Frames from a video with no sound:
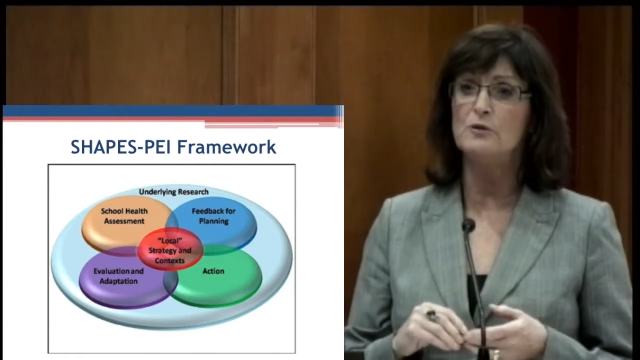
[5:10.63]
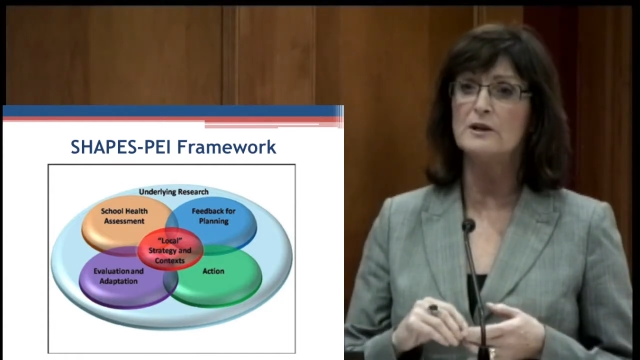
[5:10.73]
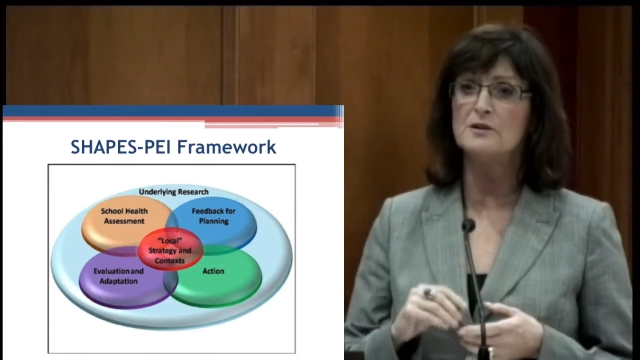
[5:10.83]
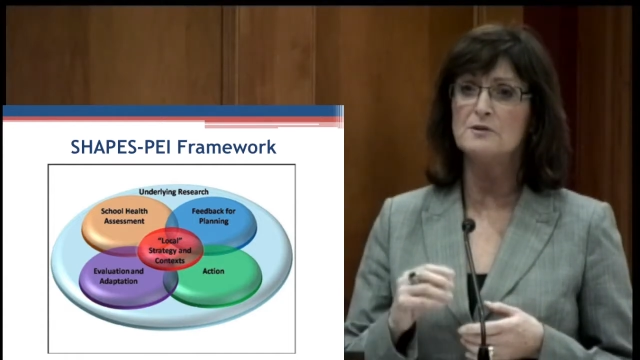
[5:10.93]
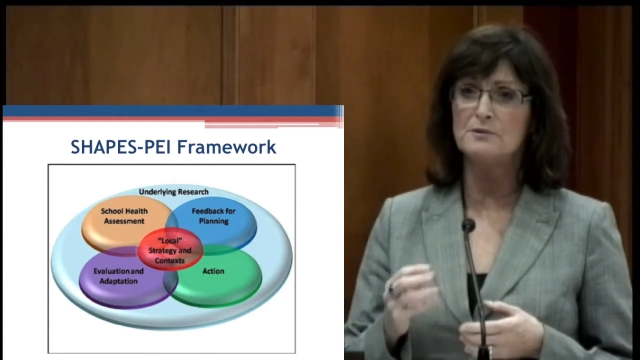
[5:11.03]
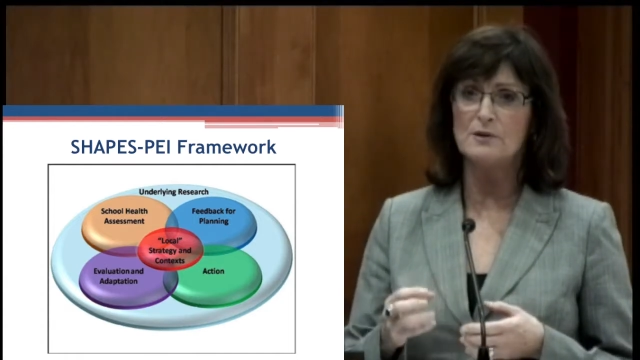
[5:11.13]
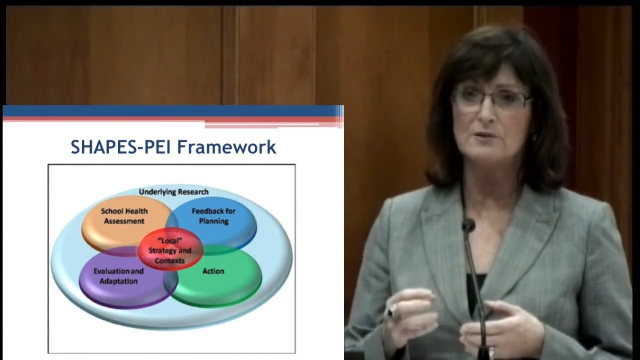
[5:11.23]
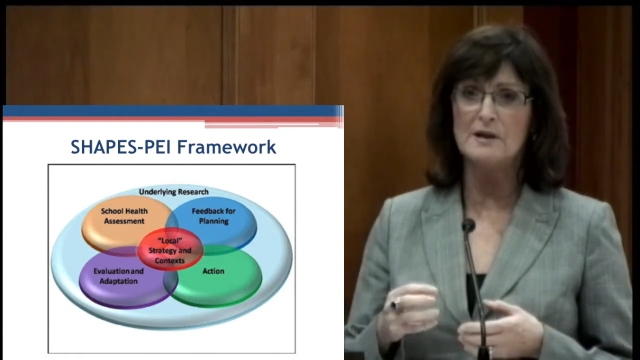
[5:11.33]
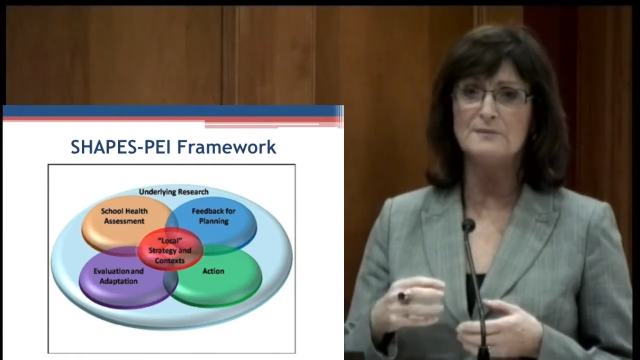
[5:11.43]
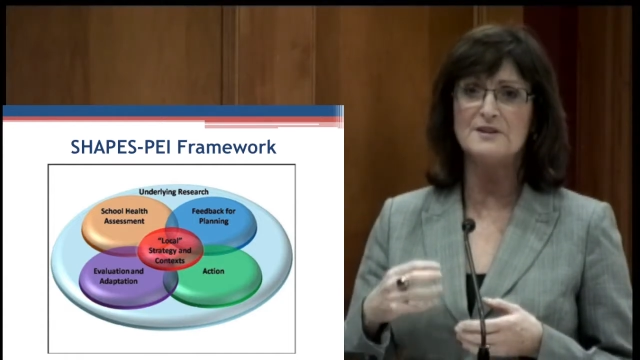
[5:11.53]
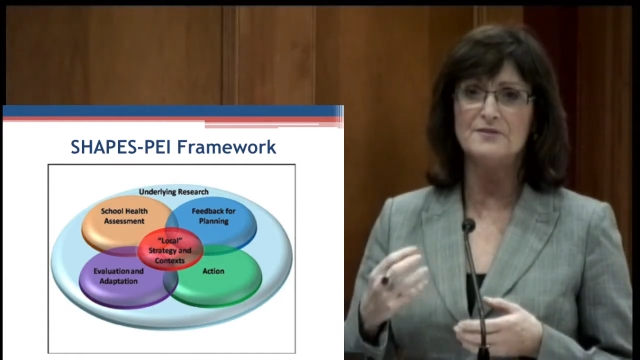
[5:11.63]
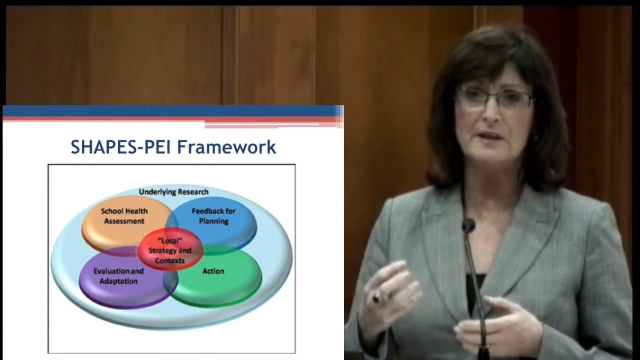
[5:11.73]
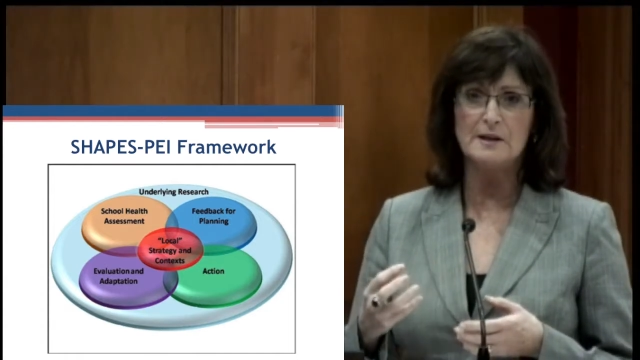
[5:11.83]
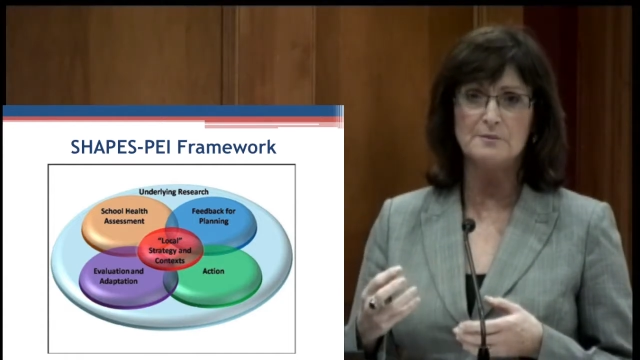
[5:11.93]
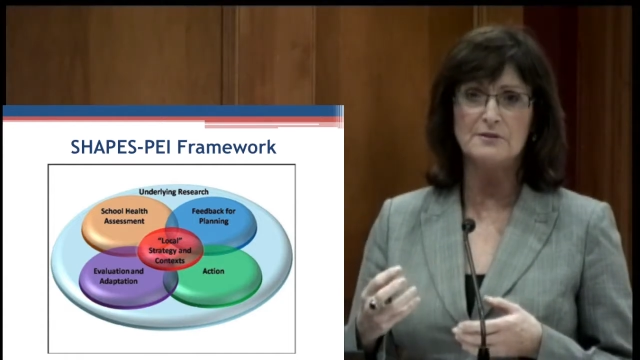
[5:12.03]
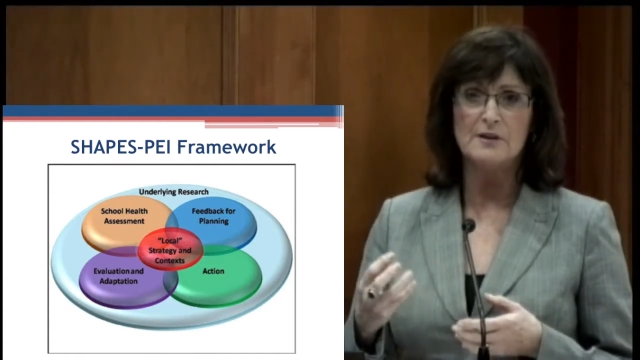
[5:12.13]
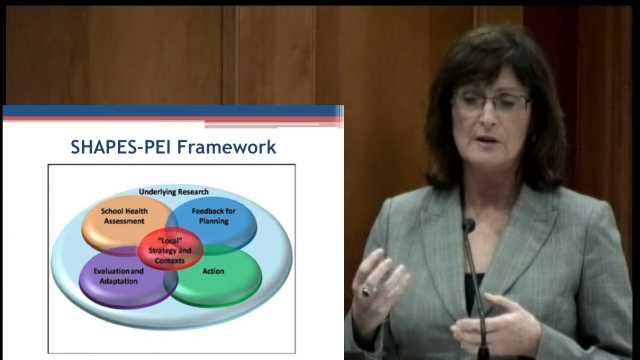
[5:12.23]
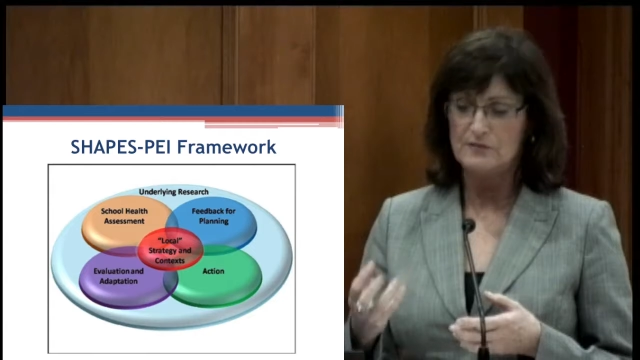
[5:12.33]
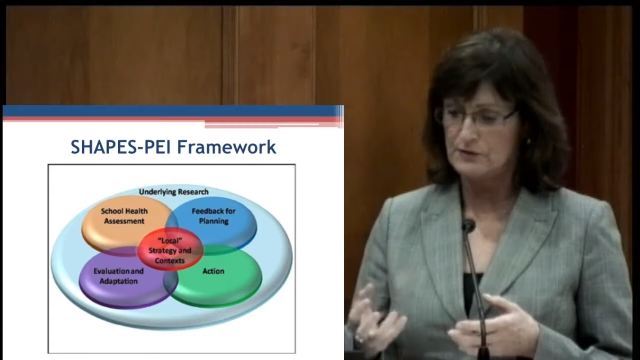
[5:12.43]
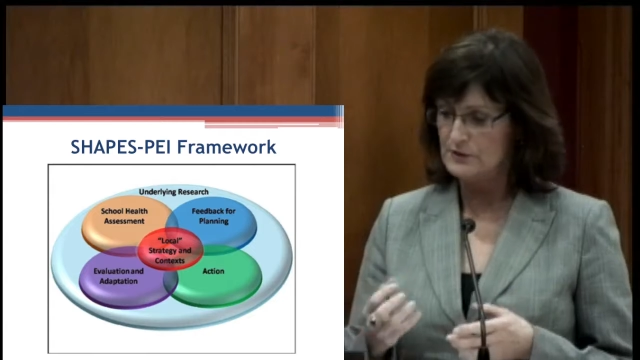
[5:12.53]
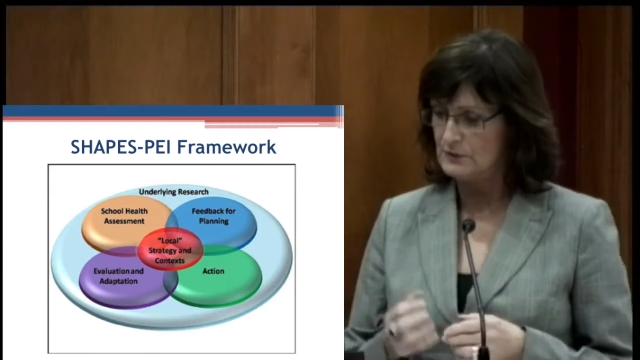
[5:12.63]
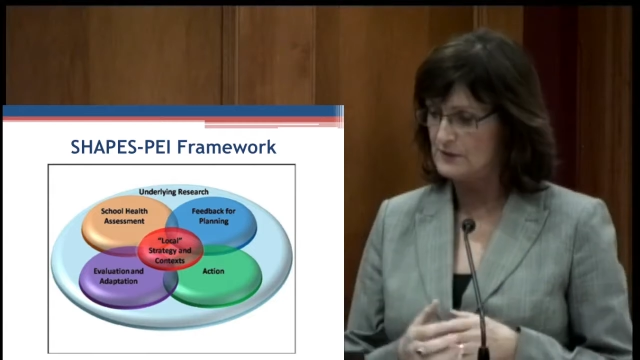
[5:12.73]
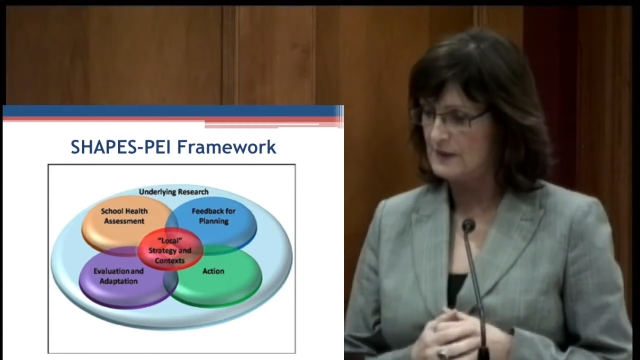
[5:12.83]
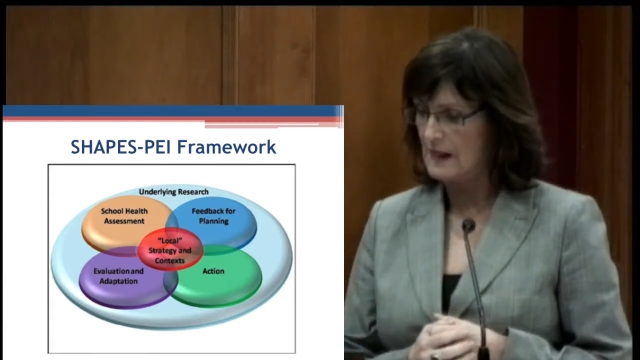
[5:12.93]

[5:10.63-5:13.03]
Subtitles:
what are the programs available for youth.